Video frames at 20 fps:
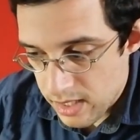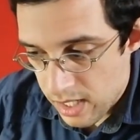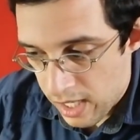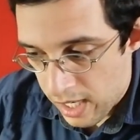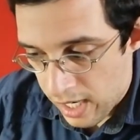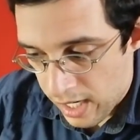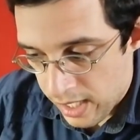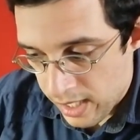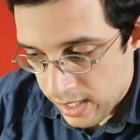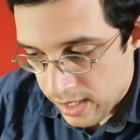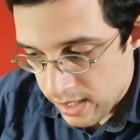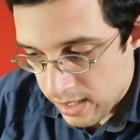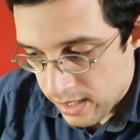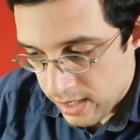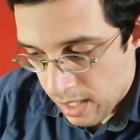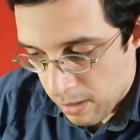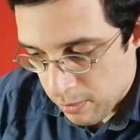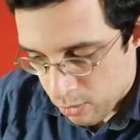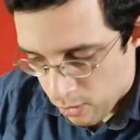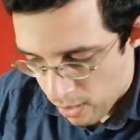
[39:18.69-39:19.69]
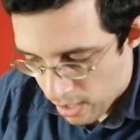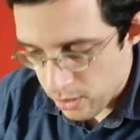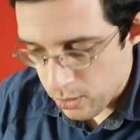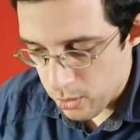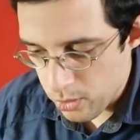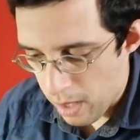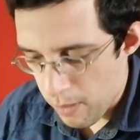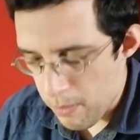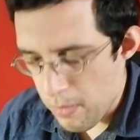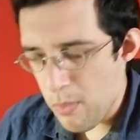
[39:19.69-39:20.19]
I am trying
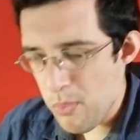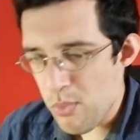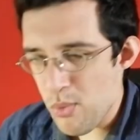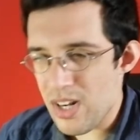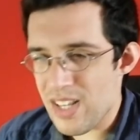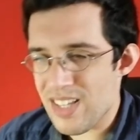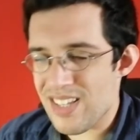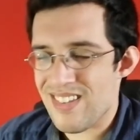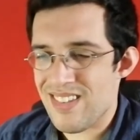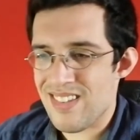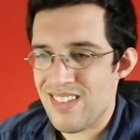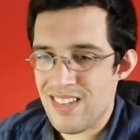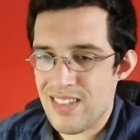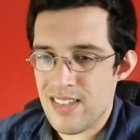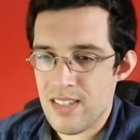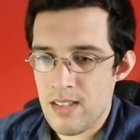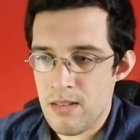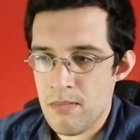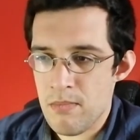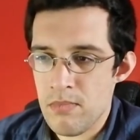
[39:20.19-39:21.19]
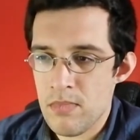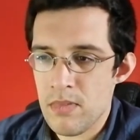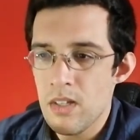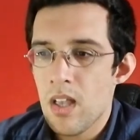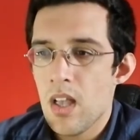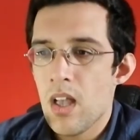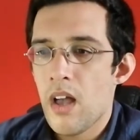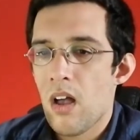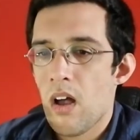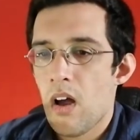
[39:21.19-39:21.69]
to come up with a system
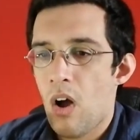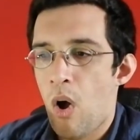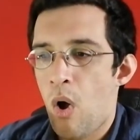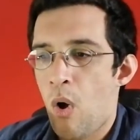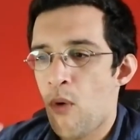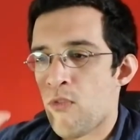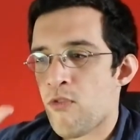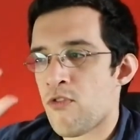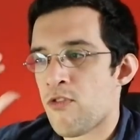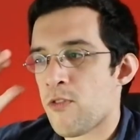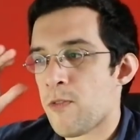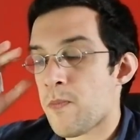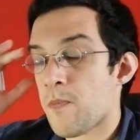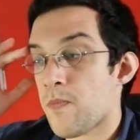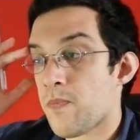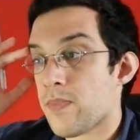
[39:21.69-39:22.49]
of